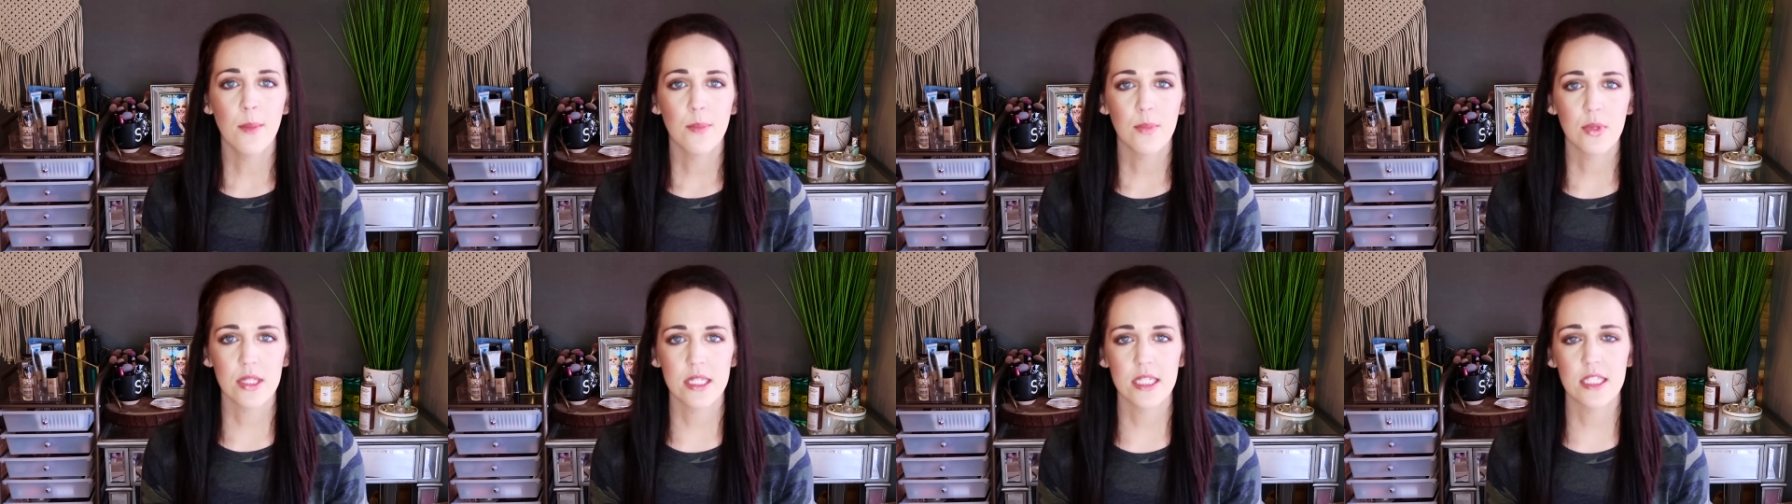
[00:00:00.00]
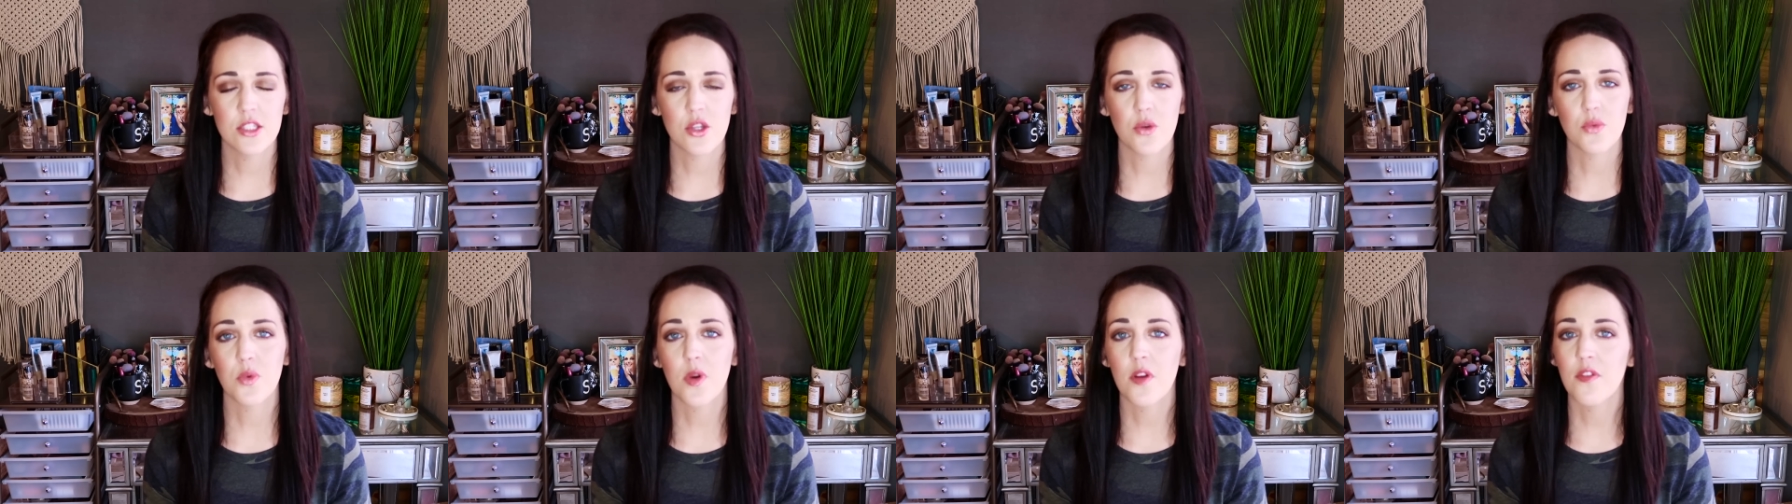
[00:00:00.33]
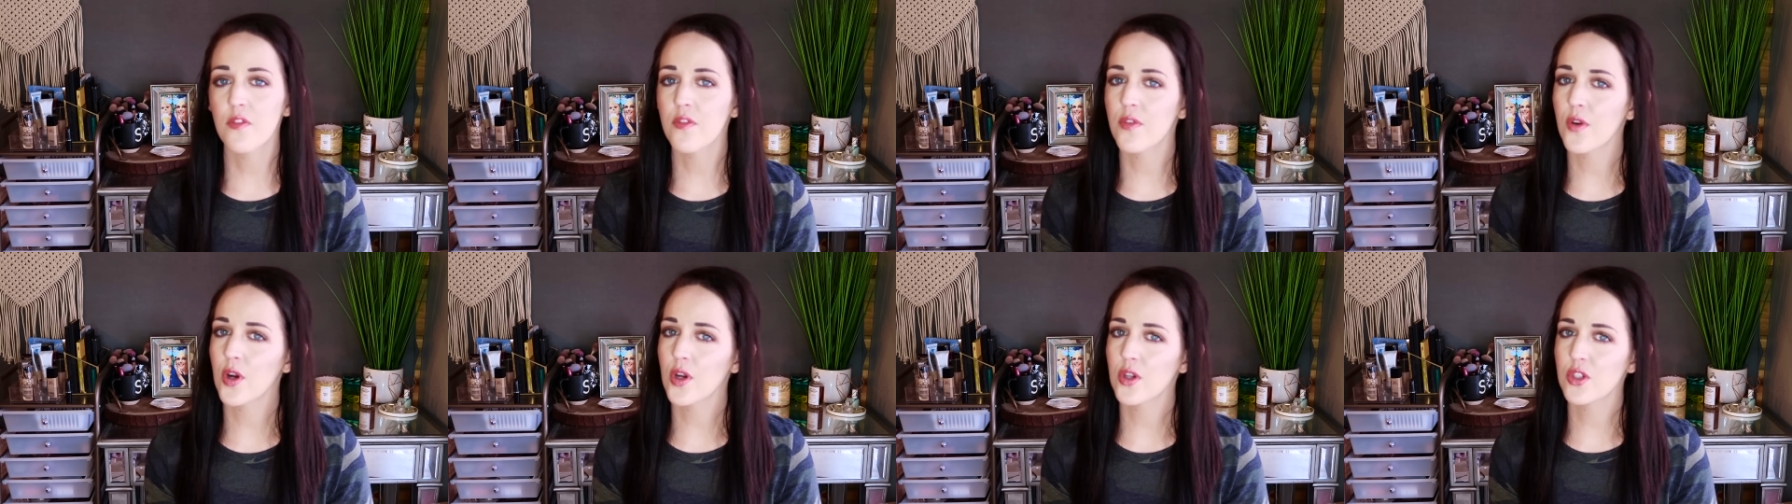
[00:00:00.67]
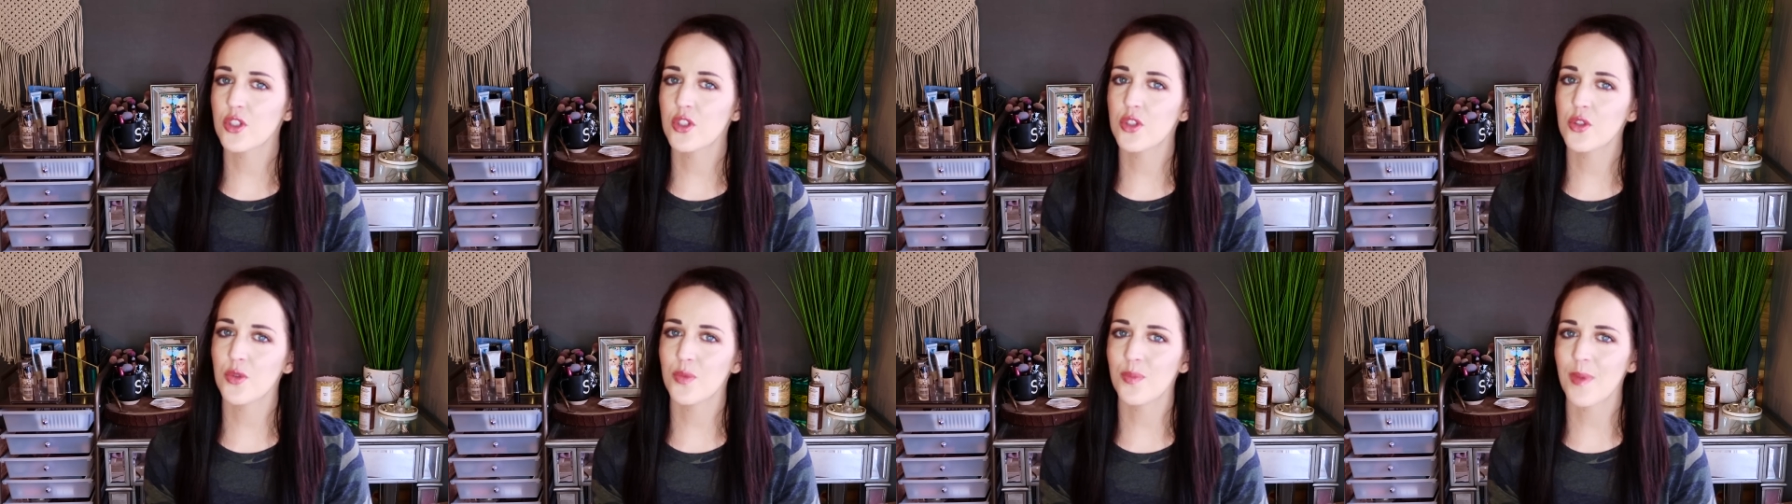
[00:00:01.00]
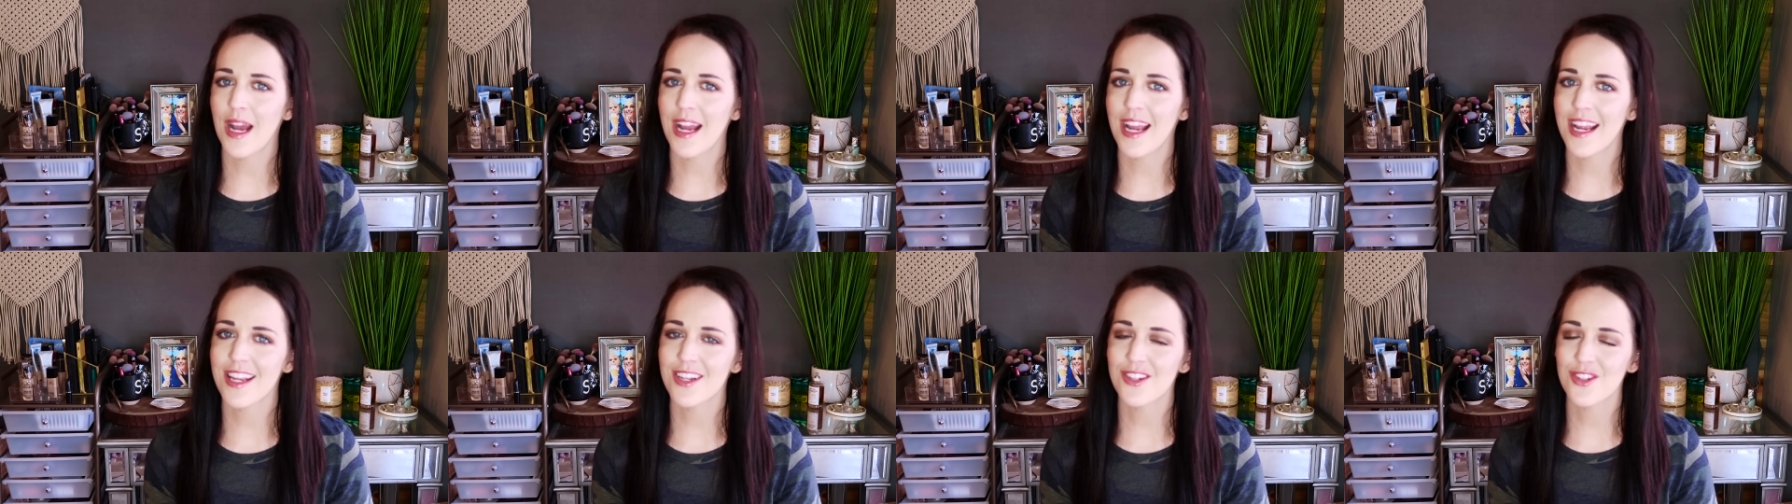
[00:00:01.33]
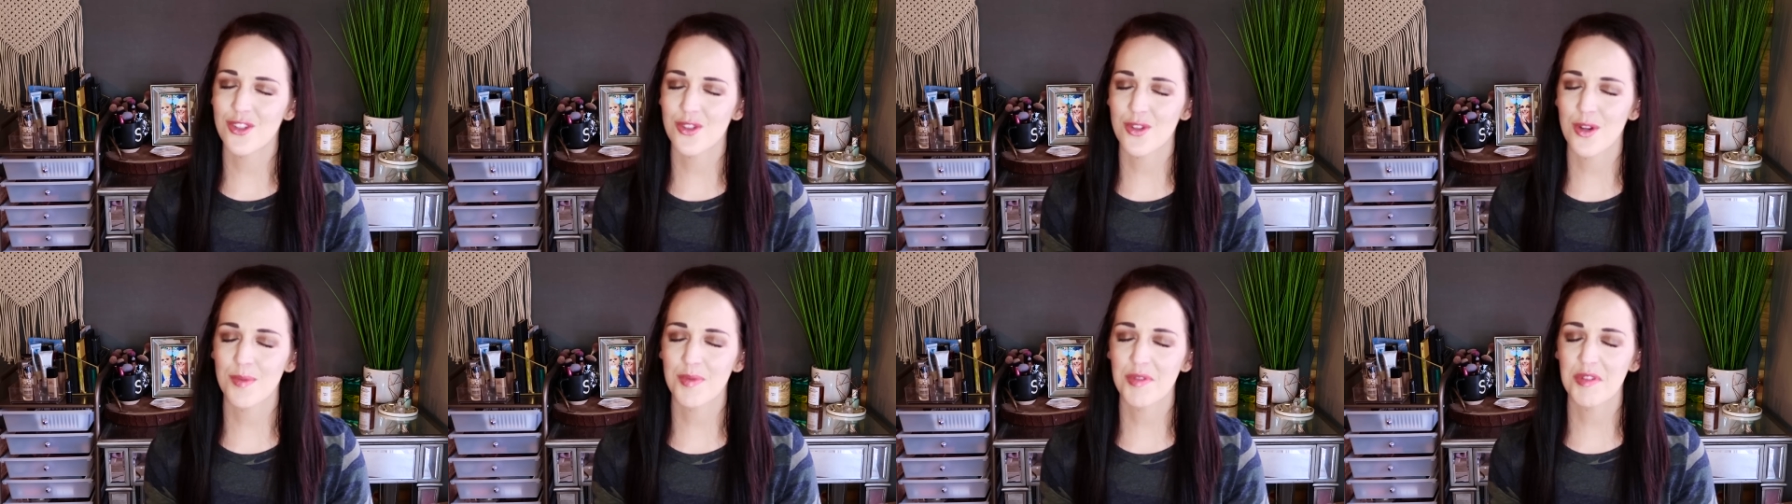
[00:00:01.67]
please refer to my
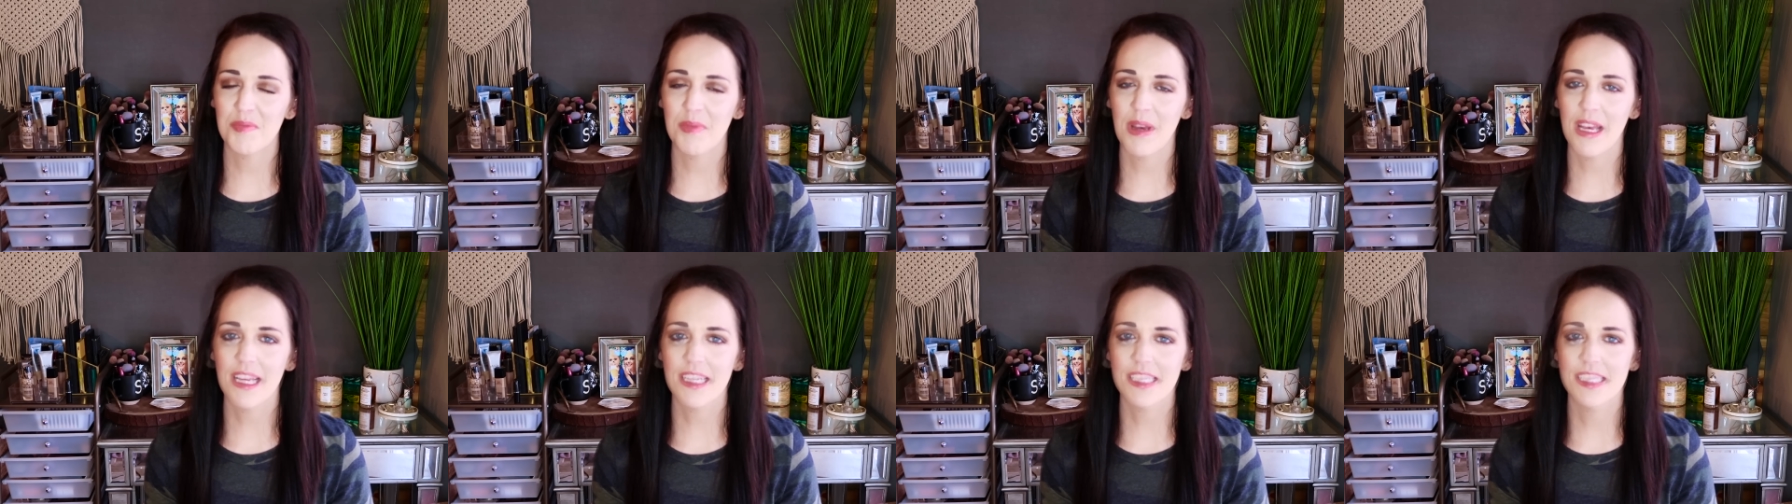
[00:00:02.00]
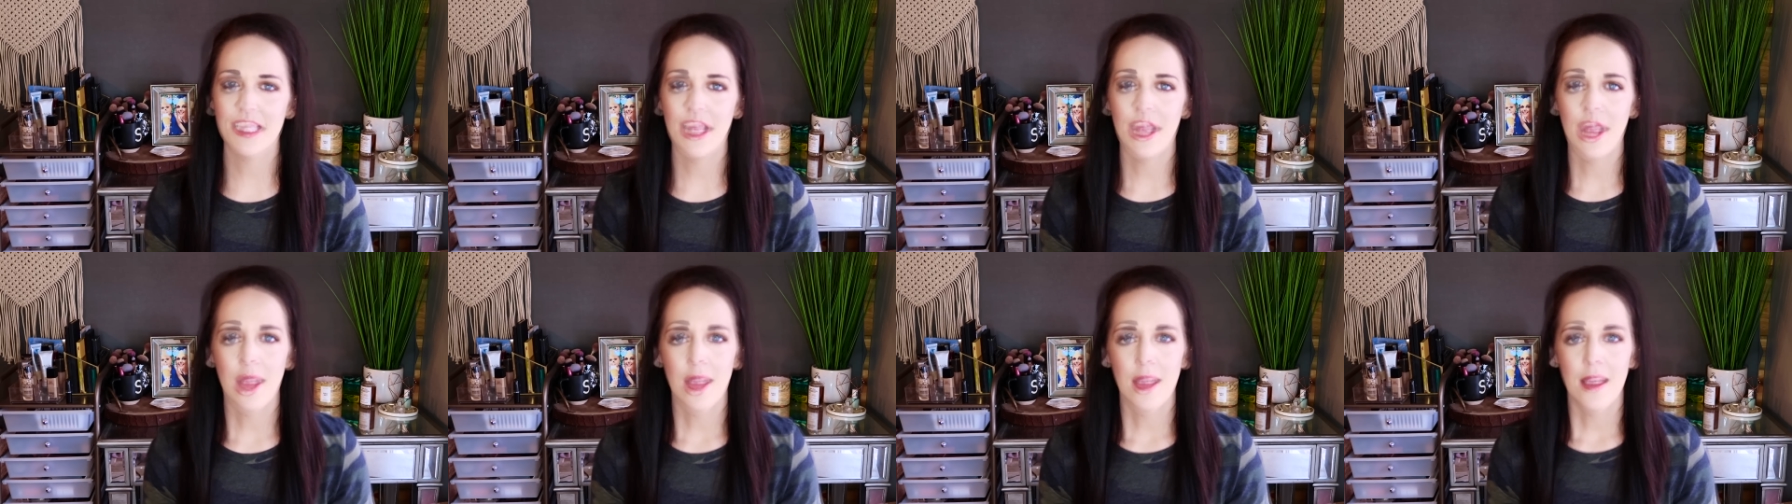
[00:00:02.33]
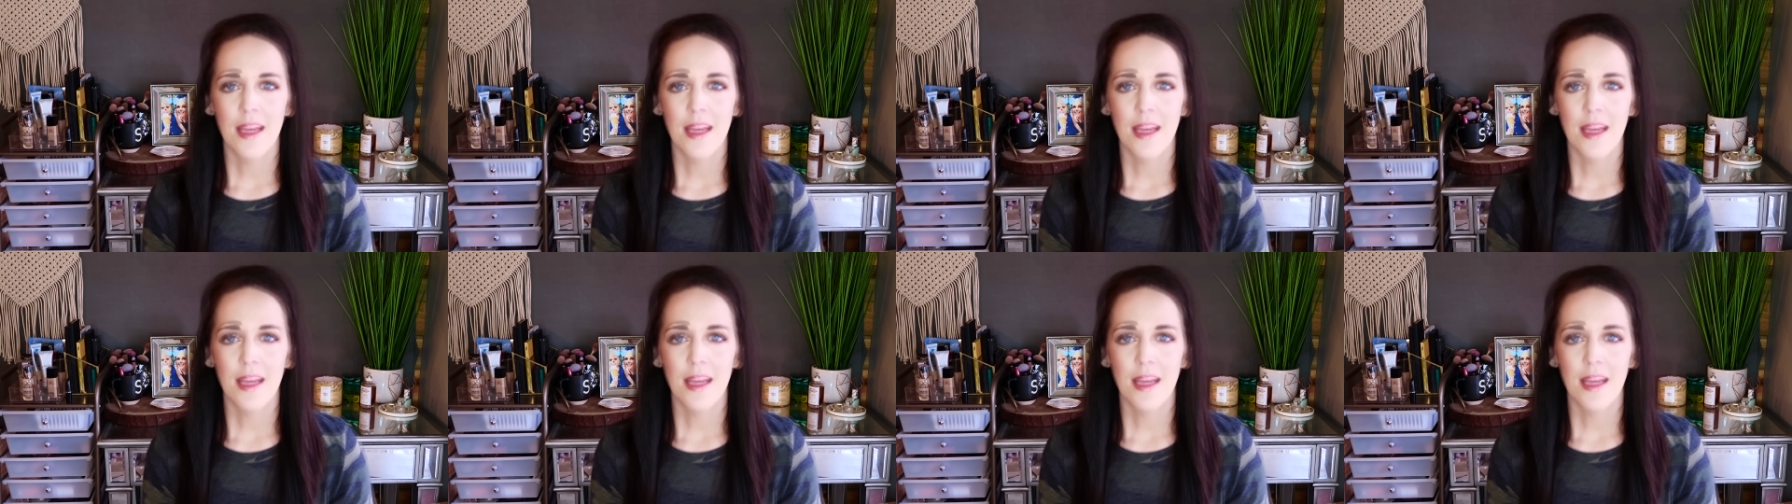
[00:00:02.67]
description box